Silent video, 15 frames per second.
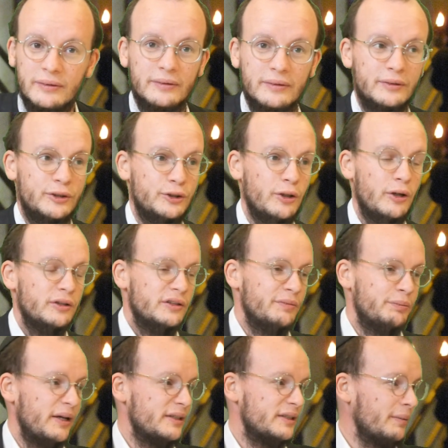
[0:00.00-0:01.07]
The stones of
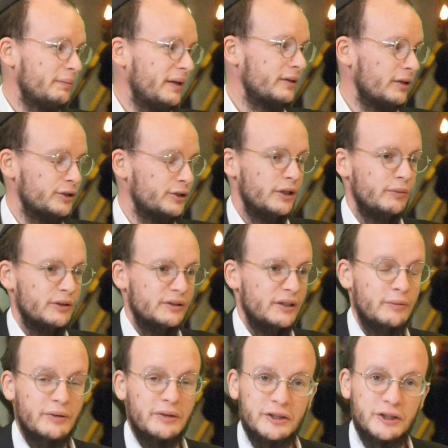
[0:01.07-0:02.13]
Beis Hamikdash that were done
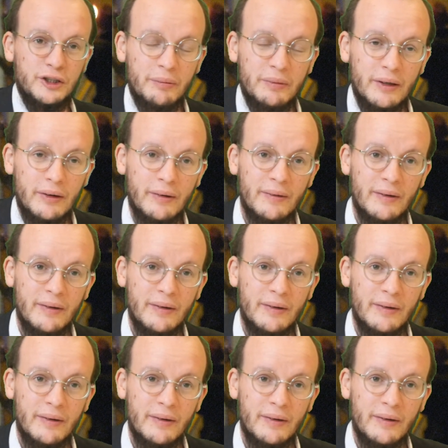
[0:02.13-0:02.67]
with the Shamir.